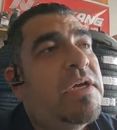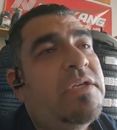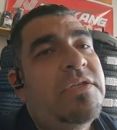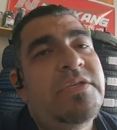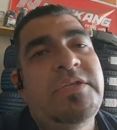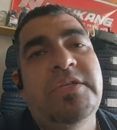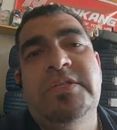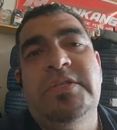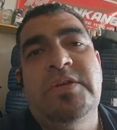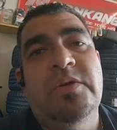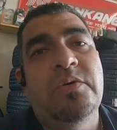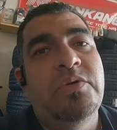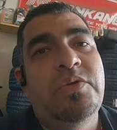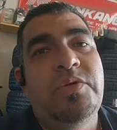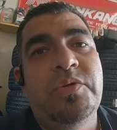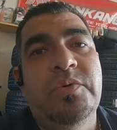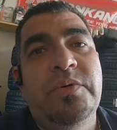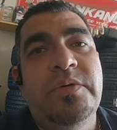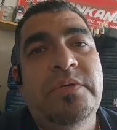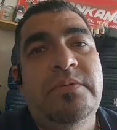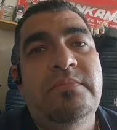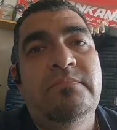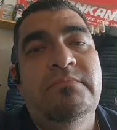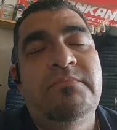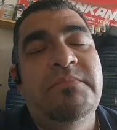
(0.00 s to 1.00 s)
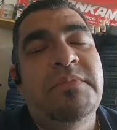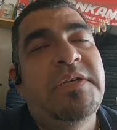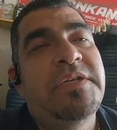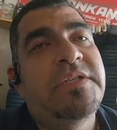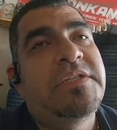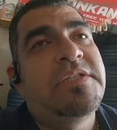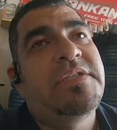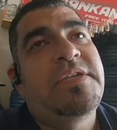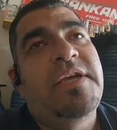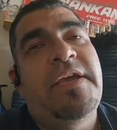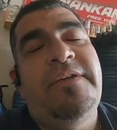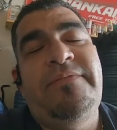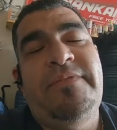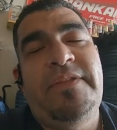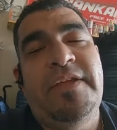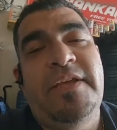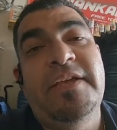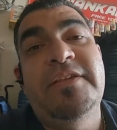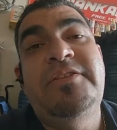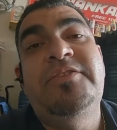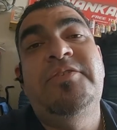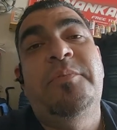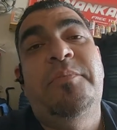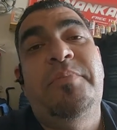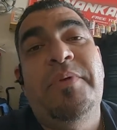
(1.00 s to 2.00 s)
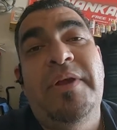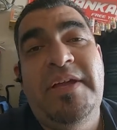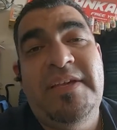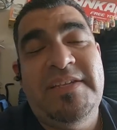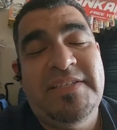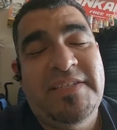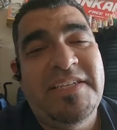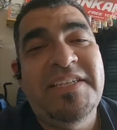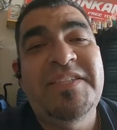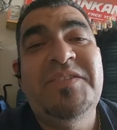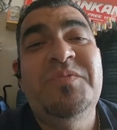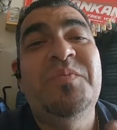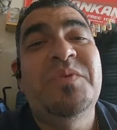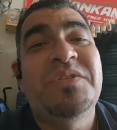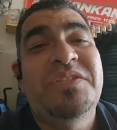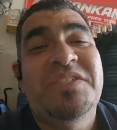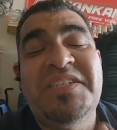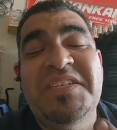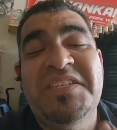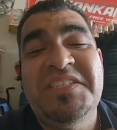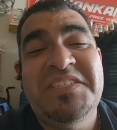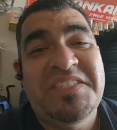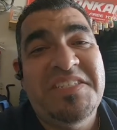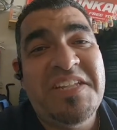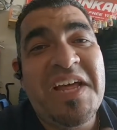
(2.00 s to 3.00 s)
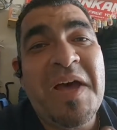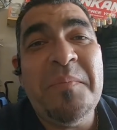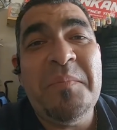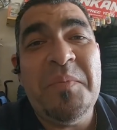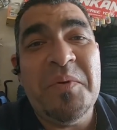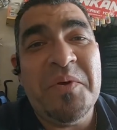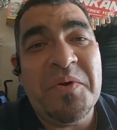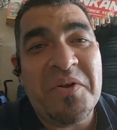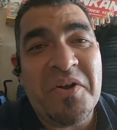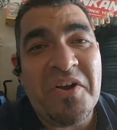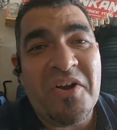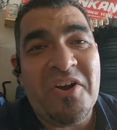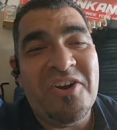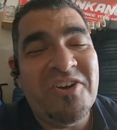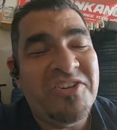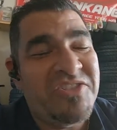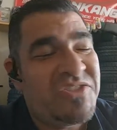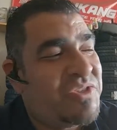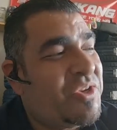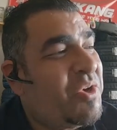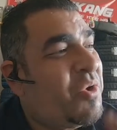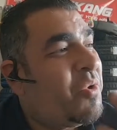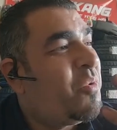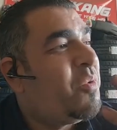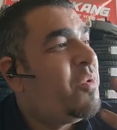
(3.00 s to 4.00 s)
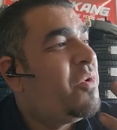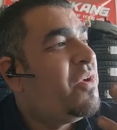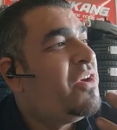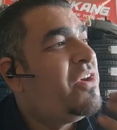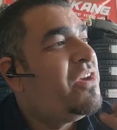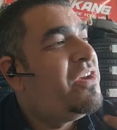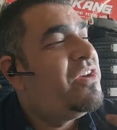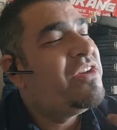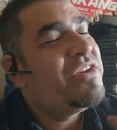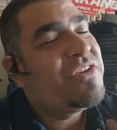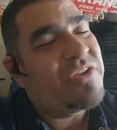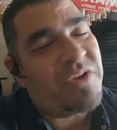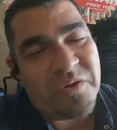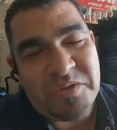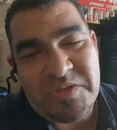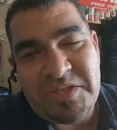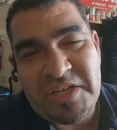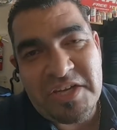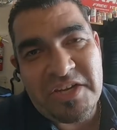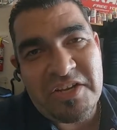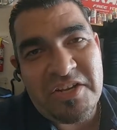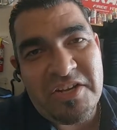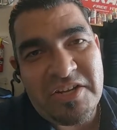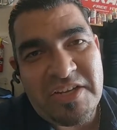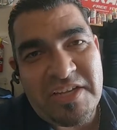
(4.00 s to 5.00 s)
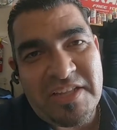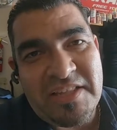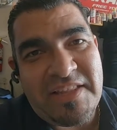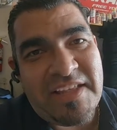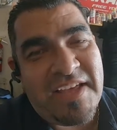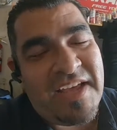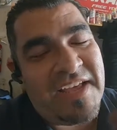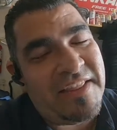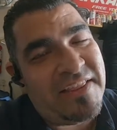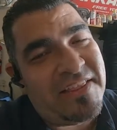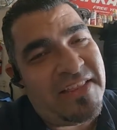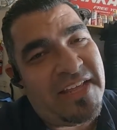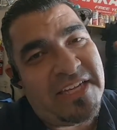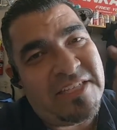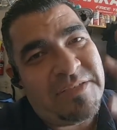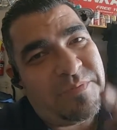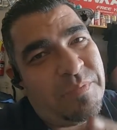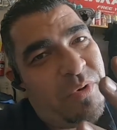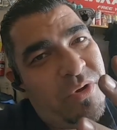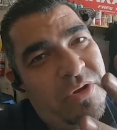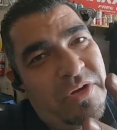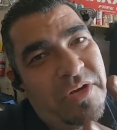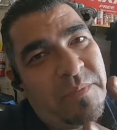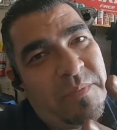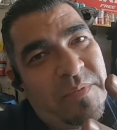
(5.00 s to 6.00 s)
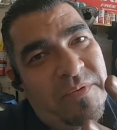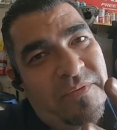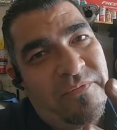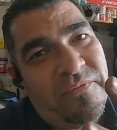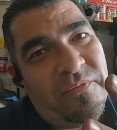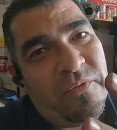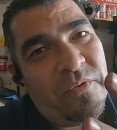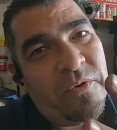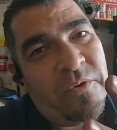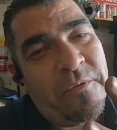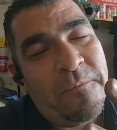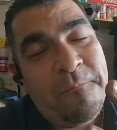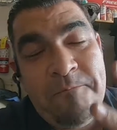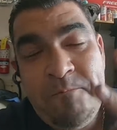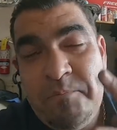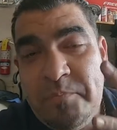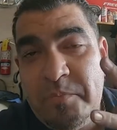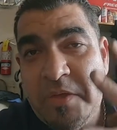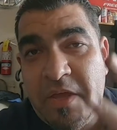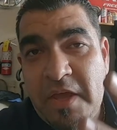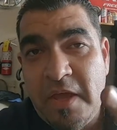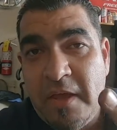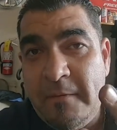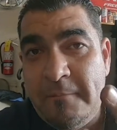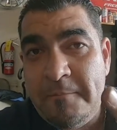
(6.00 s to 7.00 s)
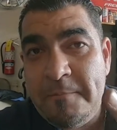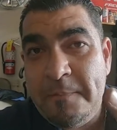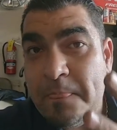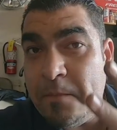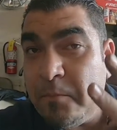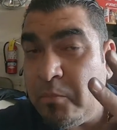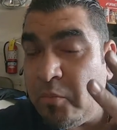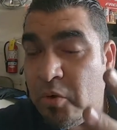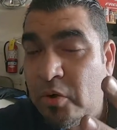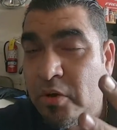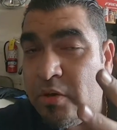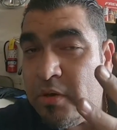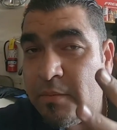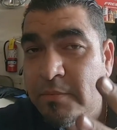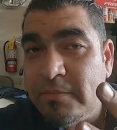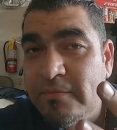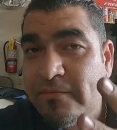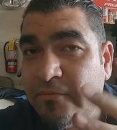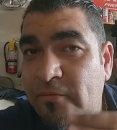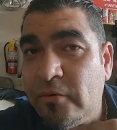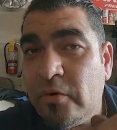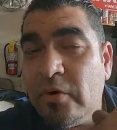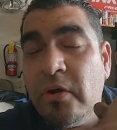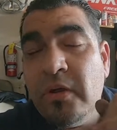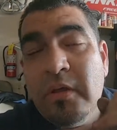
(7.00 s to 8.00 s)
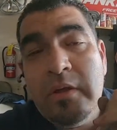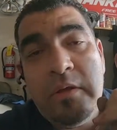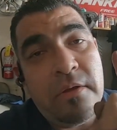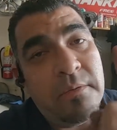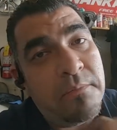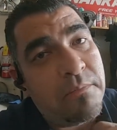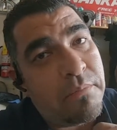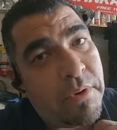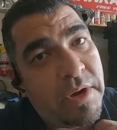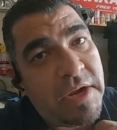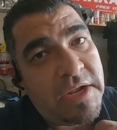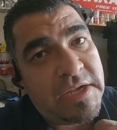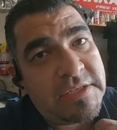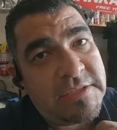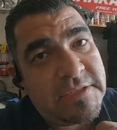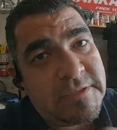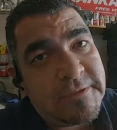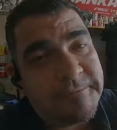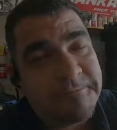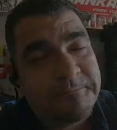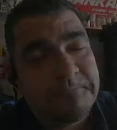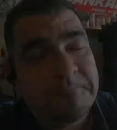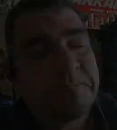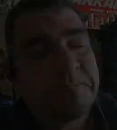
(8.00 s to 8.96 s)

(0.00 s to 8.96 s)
Just go do it. It's safety, it's your brakes, it's what's gonna stop your car. So go take a look at that. That's point number 4. Okay, point number 4, your brakes.